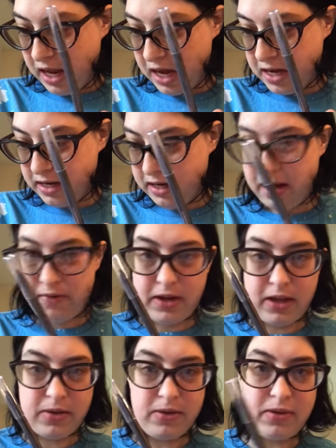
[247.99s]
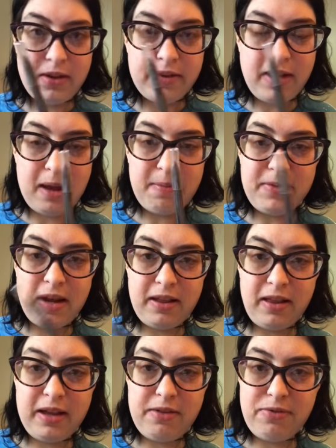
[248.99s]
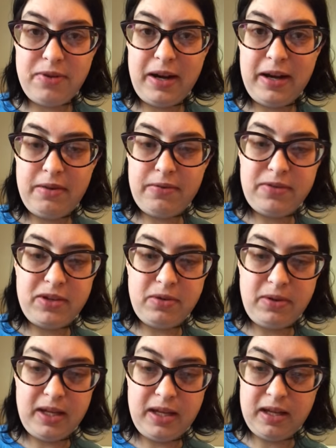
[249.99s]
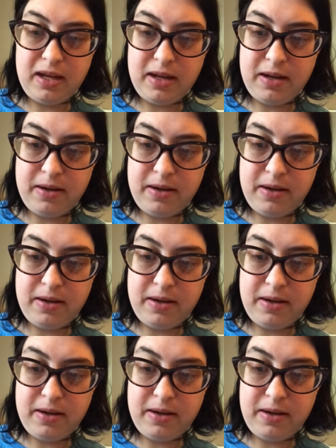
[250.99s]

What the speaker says: never use because I'm deathly afraid of doing